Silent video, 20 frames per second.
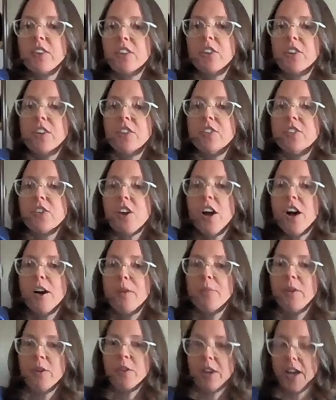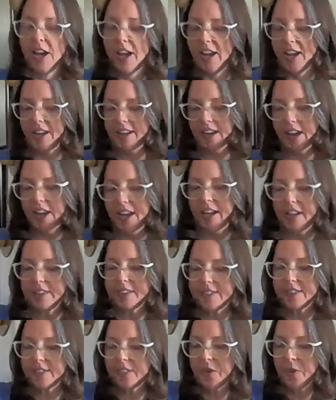Good job. Okay,
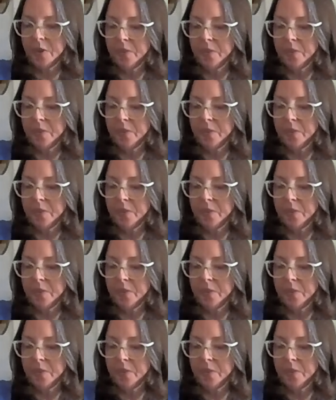nice.